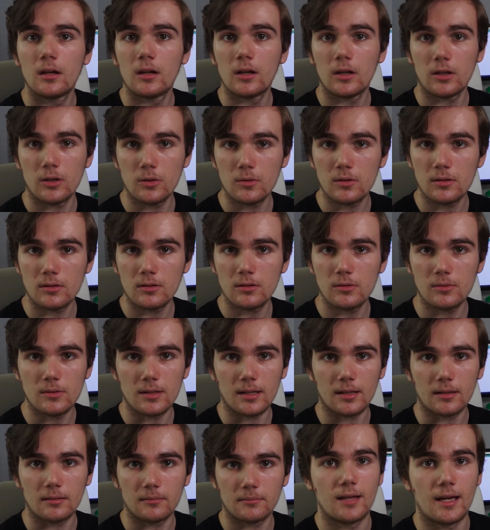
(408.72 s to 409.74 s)
you can do
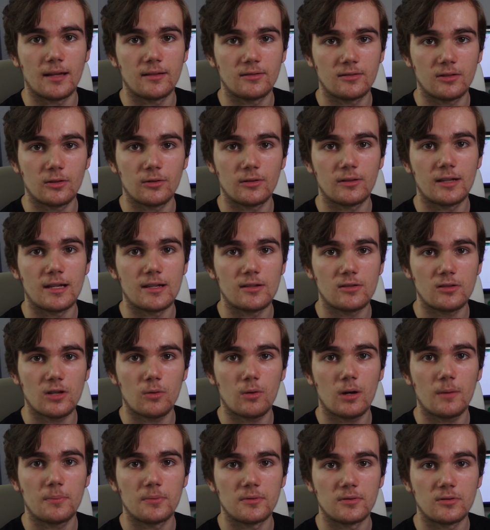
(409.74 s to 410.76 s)
that, and so they
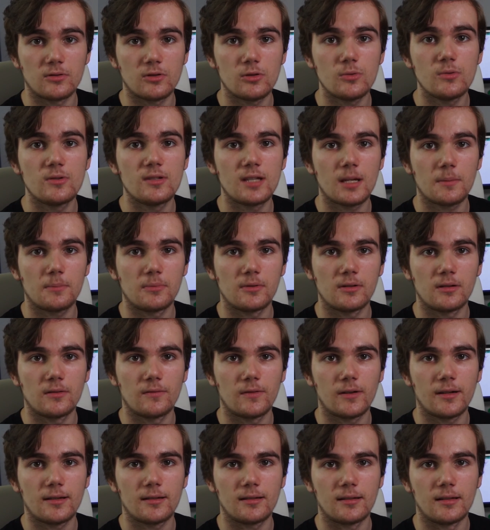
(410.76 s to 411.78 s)
show up as 2 separate
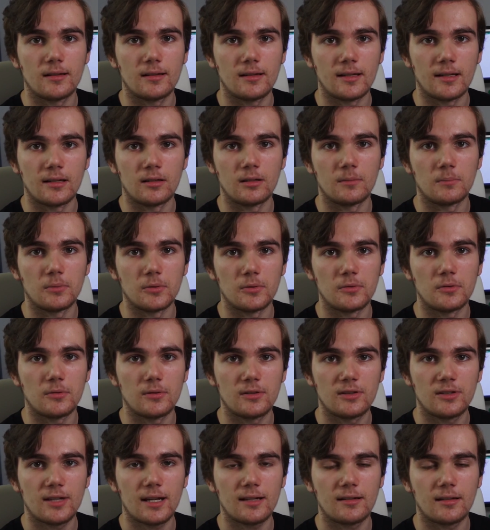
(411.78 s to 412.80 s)
devices in the Bluetooth
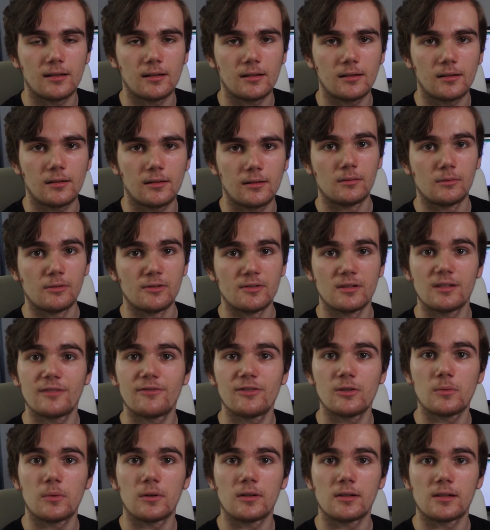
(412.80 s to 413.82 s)
settings. Or as if
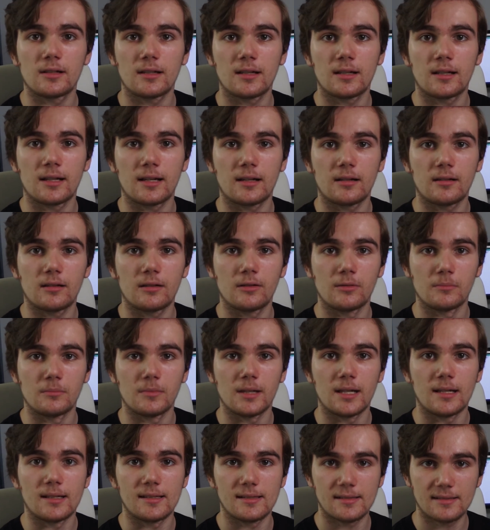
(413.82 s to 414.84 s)
you want to connect them
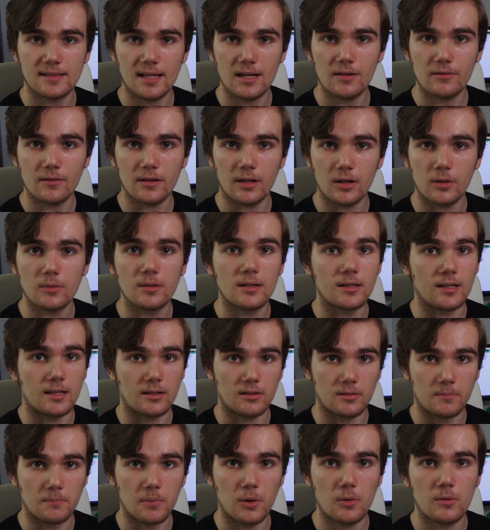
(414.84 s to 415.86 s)
in stereo, connect
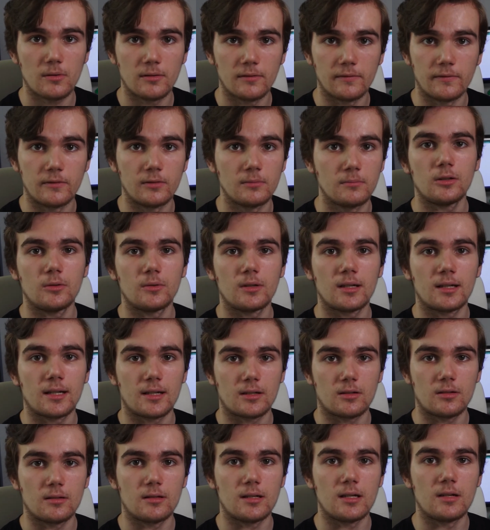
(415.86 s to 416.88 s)
to both of them, you
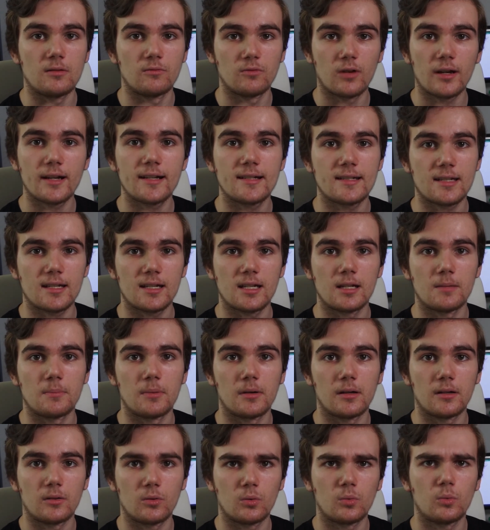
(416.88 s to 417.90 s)
connect to the right
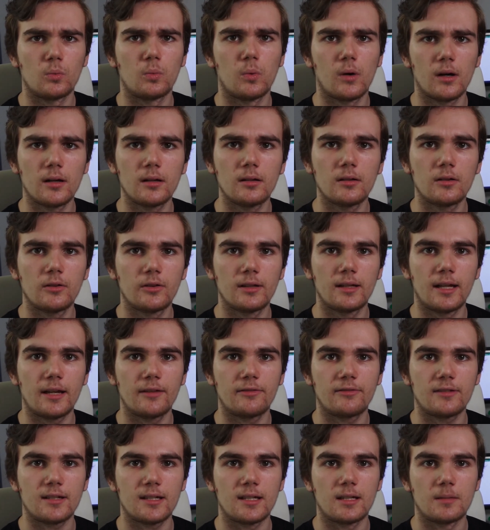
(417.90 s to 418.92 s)
earbud while the
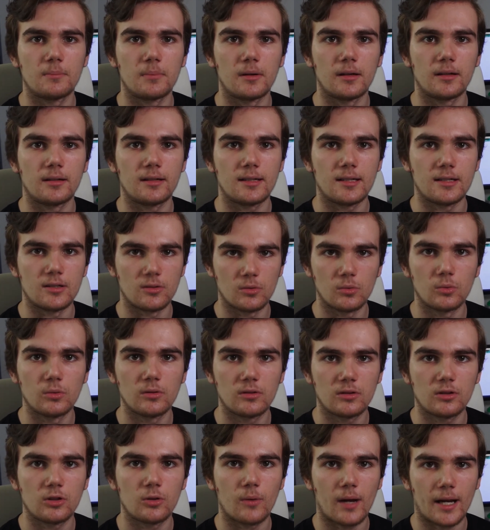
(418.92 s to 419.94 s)
left earbud is
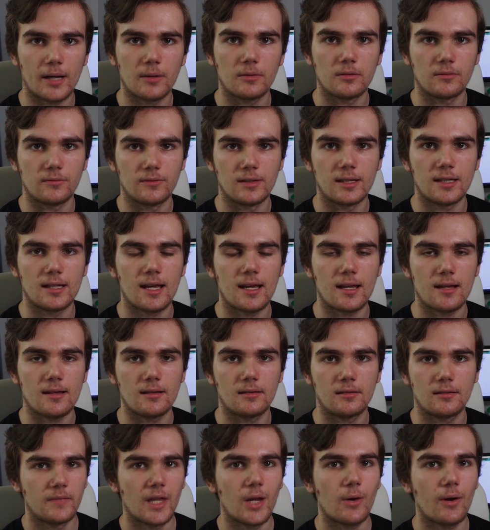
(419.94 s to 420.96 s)
also out of the
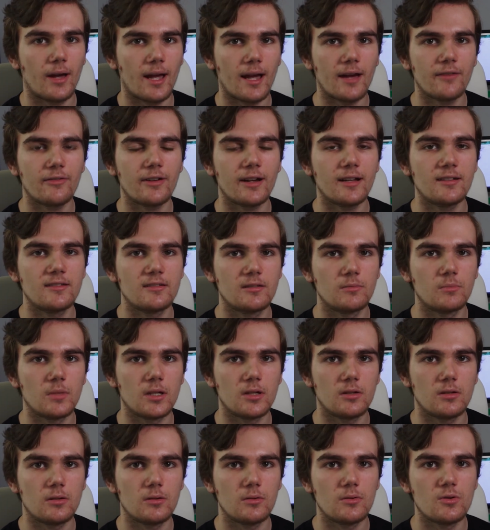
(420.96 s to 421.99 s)
case. Now I have had some
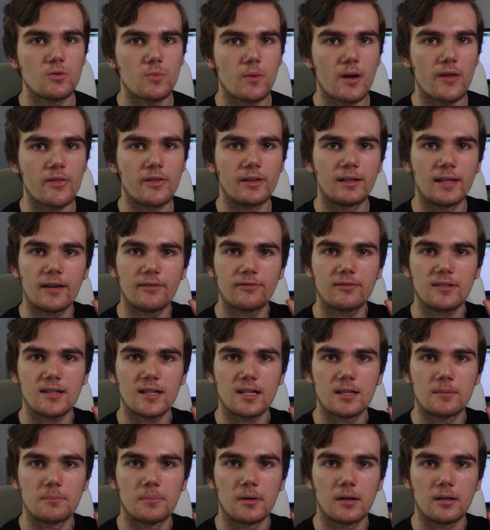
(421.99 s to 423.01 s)
issues where the left
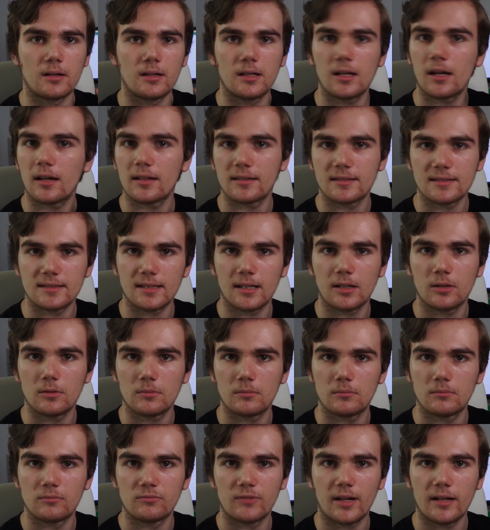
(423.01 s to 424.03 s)
earbud cuts out
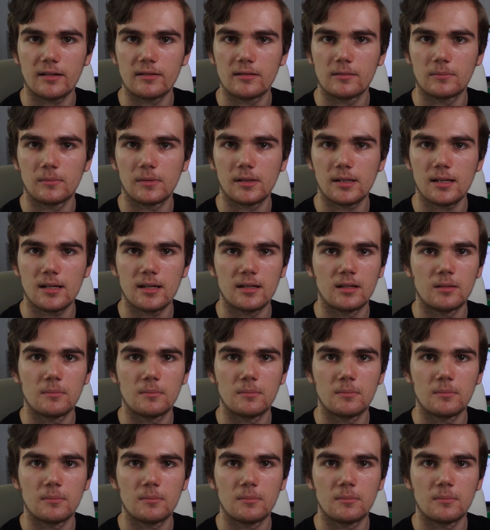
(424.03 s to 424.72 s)
randomly in the